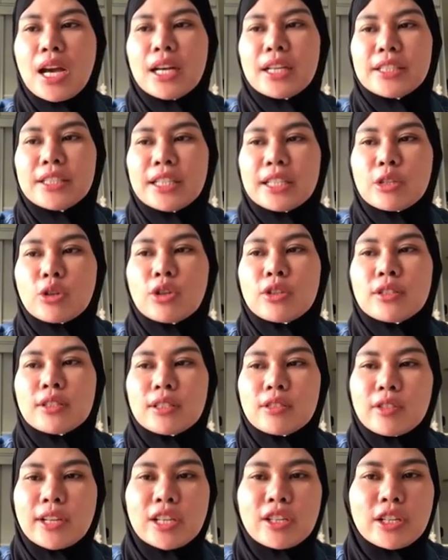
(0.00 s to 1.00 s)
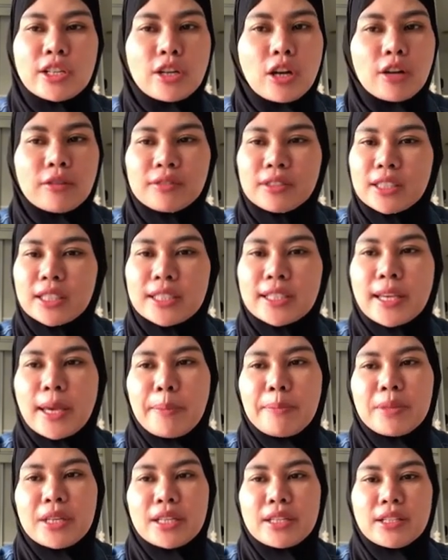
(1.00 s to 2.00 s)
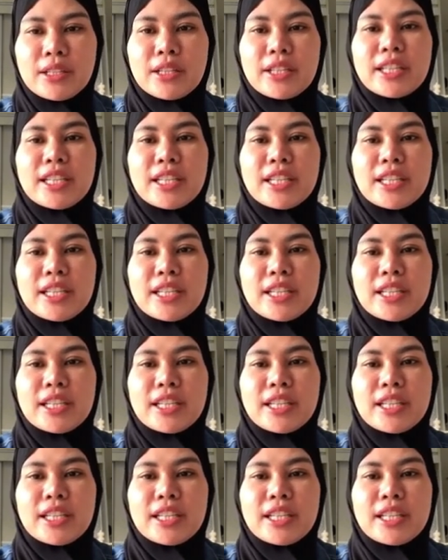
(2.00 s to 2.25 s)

The concentration of the chemical